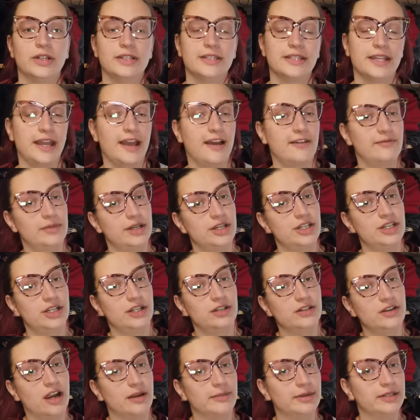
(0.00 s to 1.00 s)
Once I have my
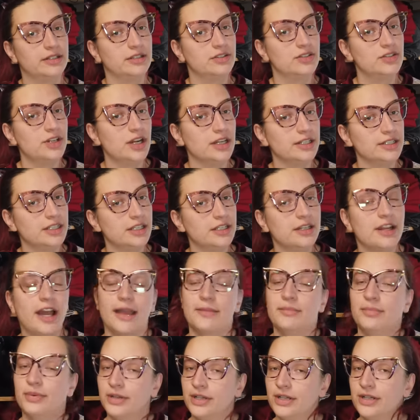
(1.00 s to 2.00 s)
shell garment constructed,
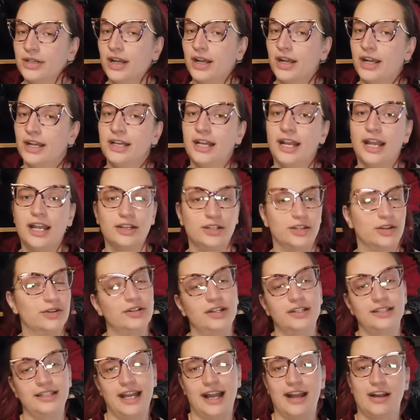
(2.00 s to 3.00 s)
I put it on and go
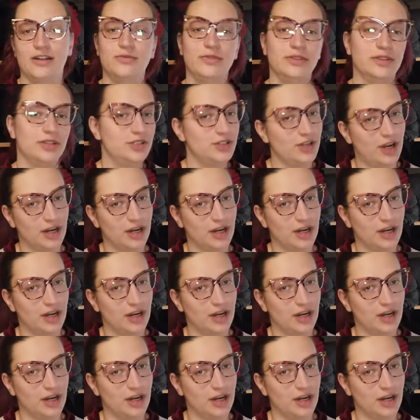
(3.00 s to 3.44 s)
to town with a